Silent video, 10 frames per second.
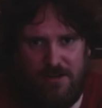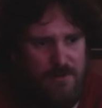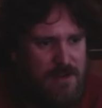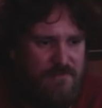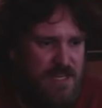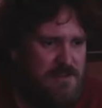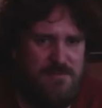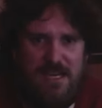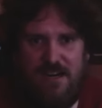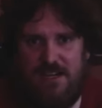You know what? Videos
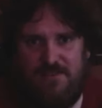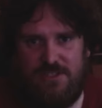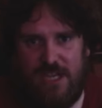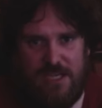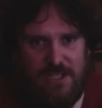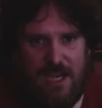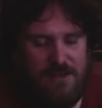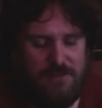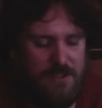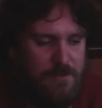may not even change. I
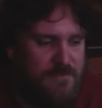don't know.